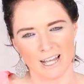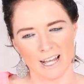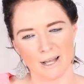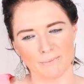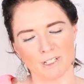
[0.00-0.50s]

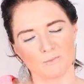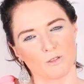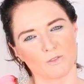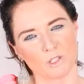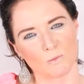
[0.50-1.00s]
as
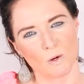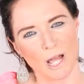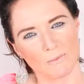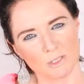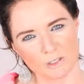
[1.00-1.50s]
moving to more
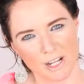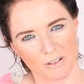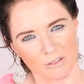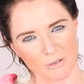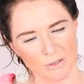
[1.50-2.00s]
abstract
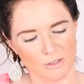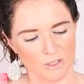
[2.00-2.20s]
thoughts.